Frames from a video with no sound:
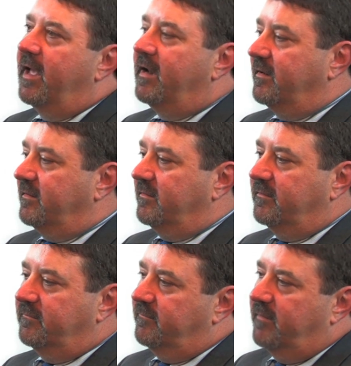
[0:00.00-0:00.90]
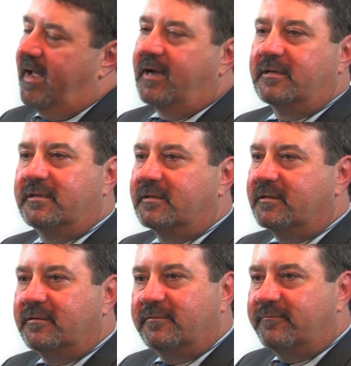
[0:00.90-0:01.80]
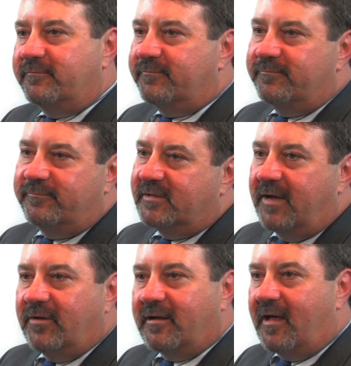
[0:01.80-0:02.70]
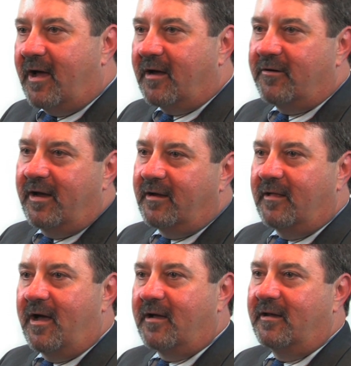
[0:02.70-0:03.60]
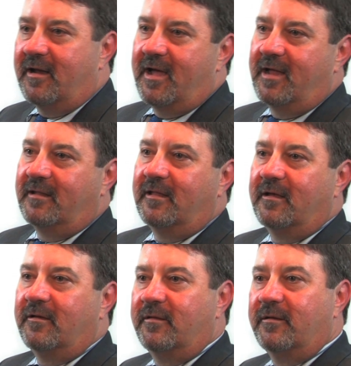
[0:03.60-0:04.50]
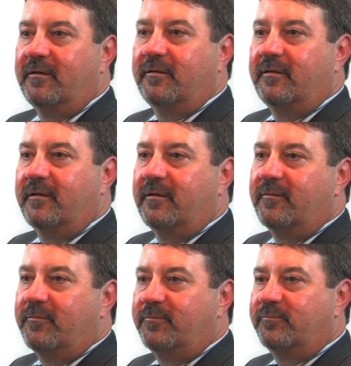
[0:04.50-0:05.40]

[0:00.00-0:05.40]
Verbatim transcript: And at X seven o'clock or eight o'clock at night, the, the, the